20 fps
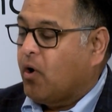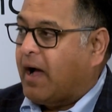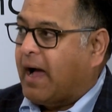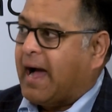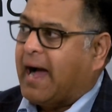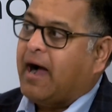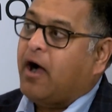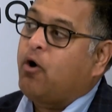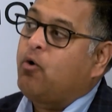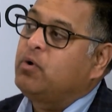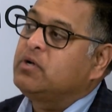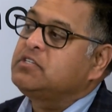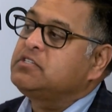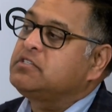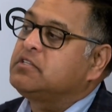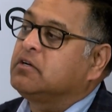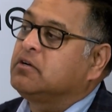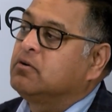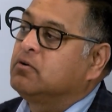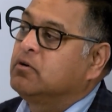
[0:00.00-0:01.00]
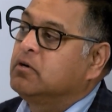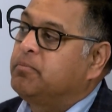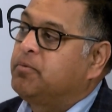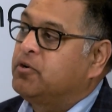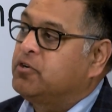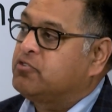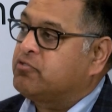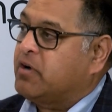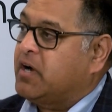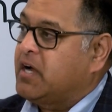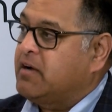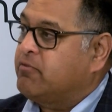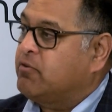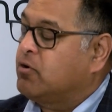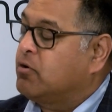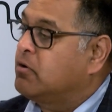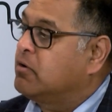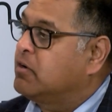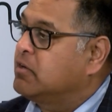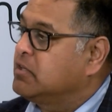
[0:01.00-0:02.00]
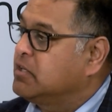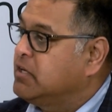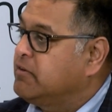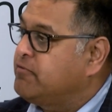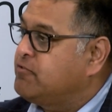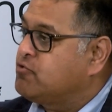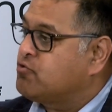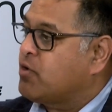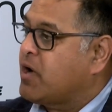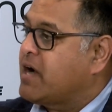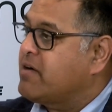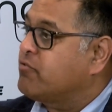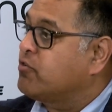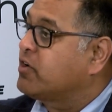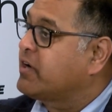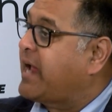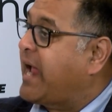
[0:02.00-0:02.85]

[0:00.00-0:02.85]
How is the Uber driver or a Lyft driver